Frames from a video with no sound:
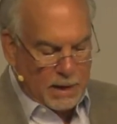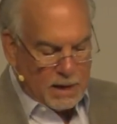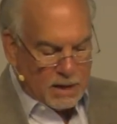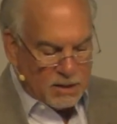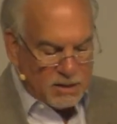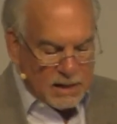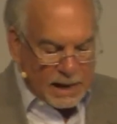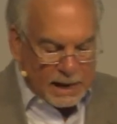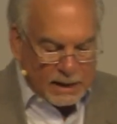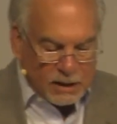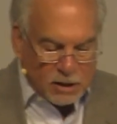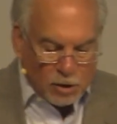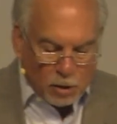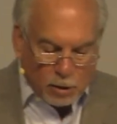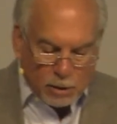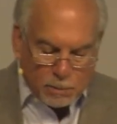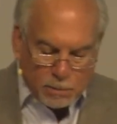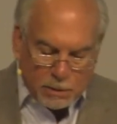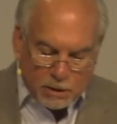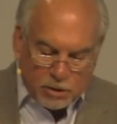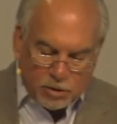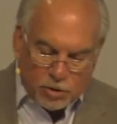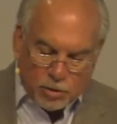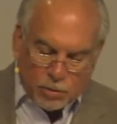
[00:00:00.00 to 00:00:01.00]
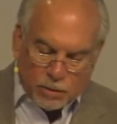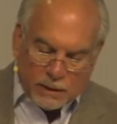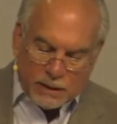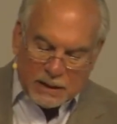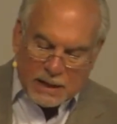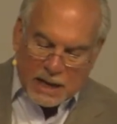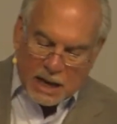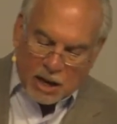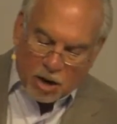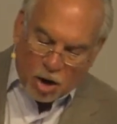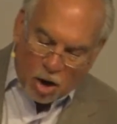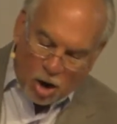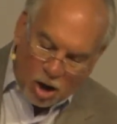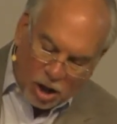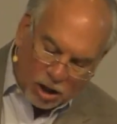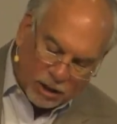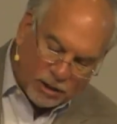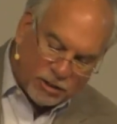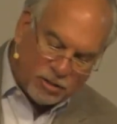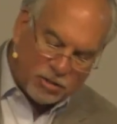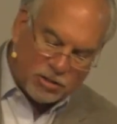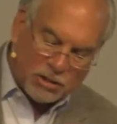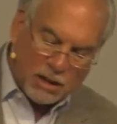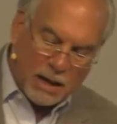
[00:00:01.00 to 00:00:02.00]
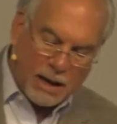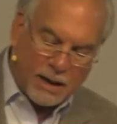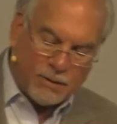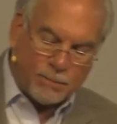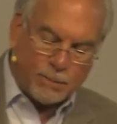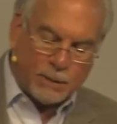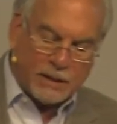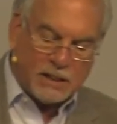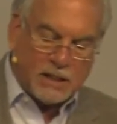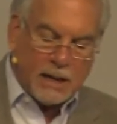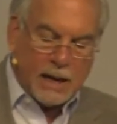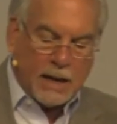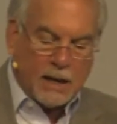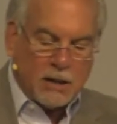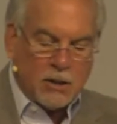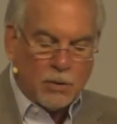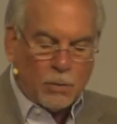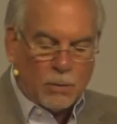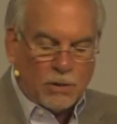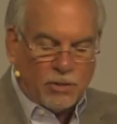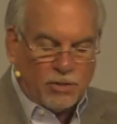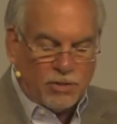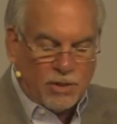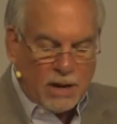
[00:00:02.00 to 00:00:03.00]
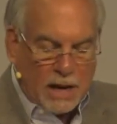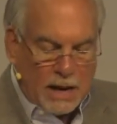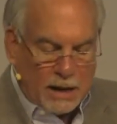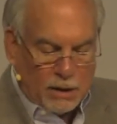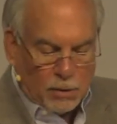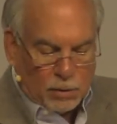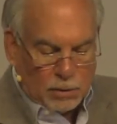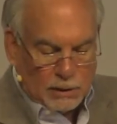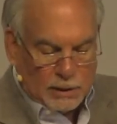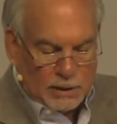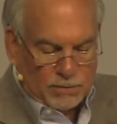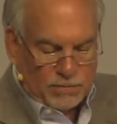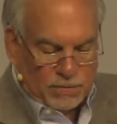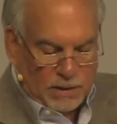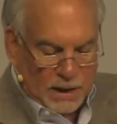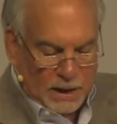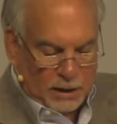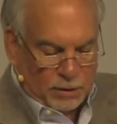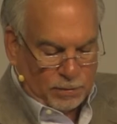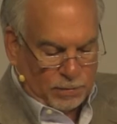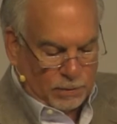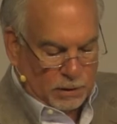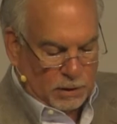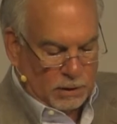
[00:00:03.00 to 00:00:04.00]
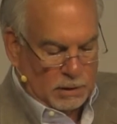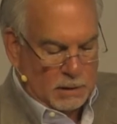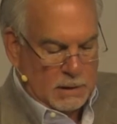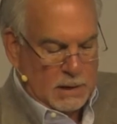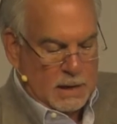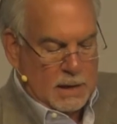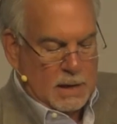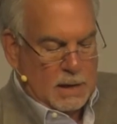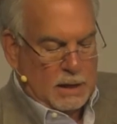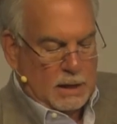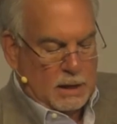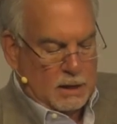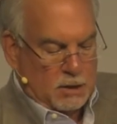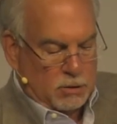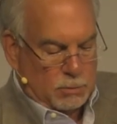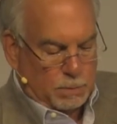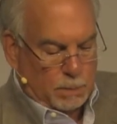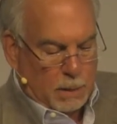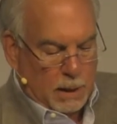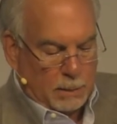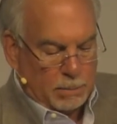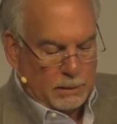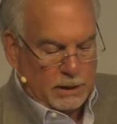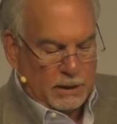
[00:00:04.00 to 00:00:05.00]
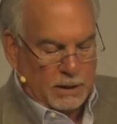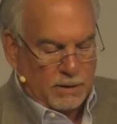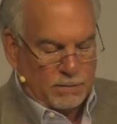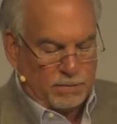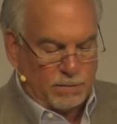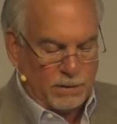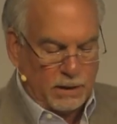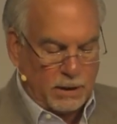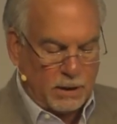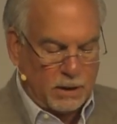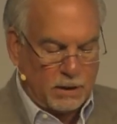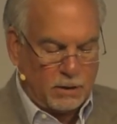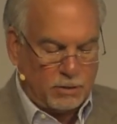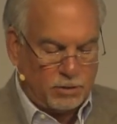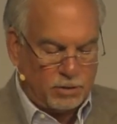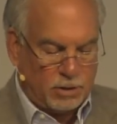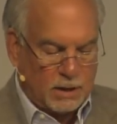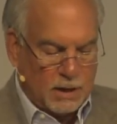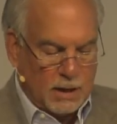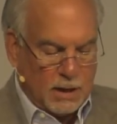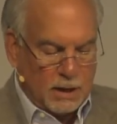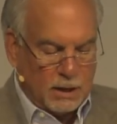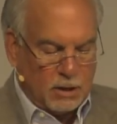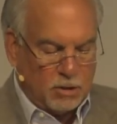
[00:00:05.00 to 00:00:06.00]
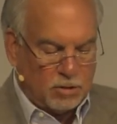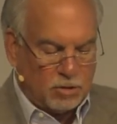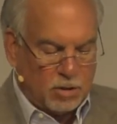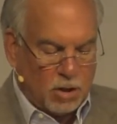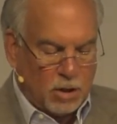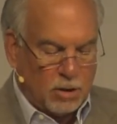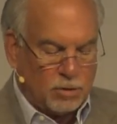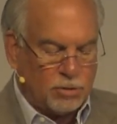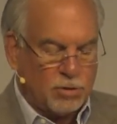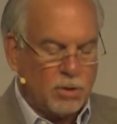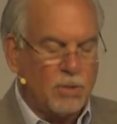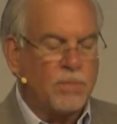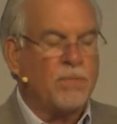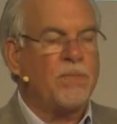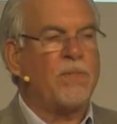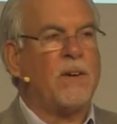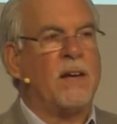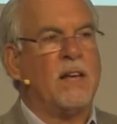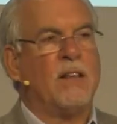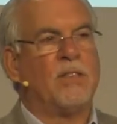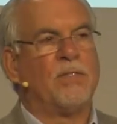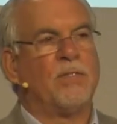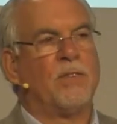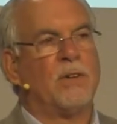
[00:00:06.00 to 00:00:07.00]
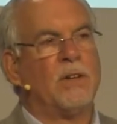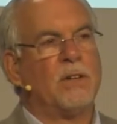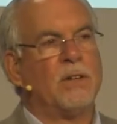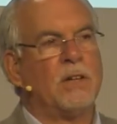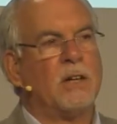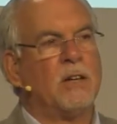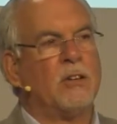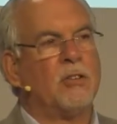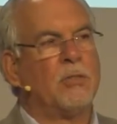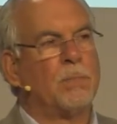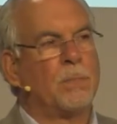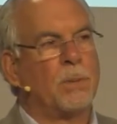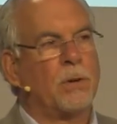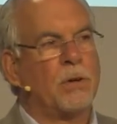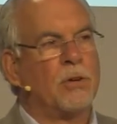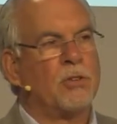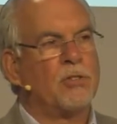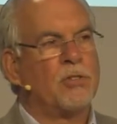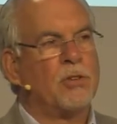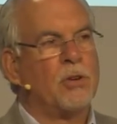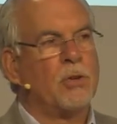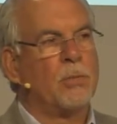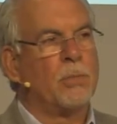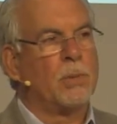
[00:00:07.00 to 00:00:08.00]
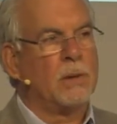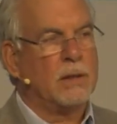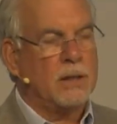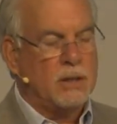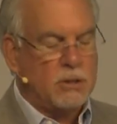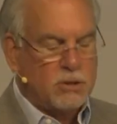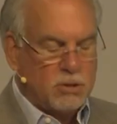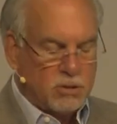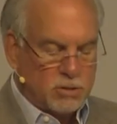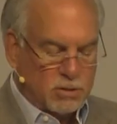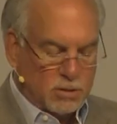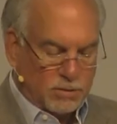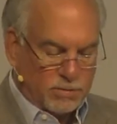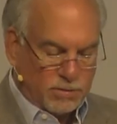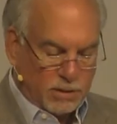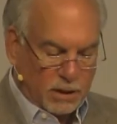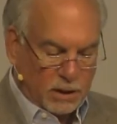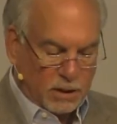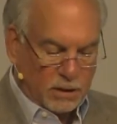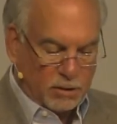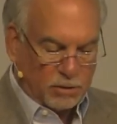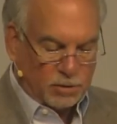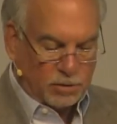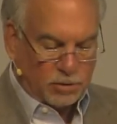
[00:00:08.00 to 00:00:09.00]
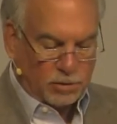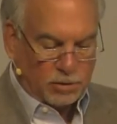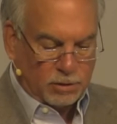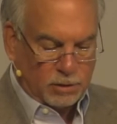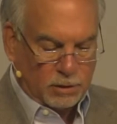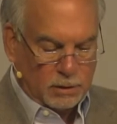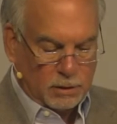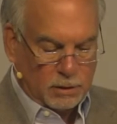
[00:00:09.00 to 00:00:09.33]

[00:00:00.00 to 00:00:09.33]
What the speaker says: Daniel had been doing that all his life, but Daniel was not only faithful in his public affairs, he is also faithful in his personal religious affairs.